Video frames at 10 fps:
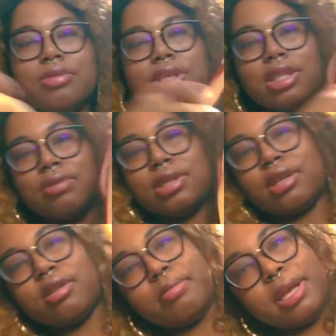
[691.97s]
wish it was a
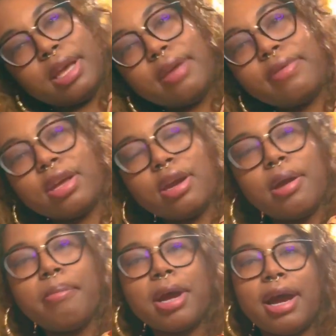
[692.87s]
little bit heavier,
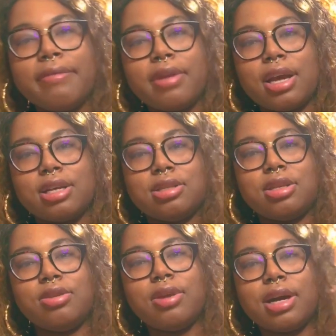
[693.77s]
but I feel like it's cute.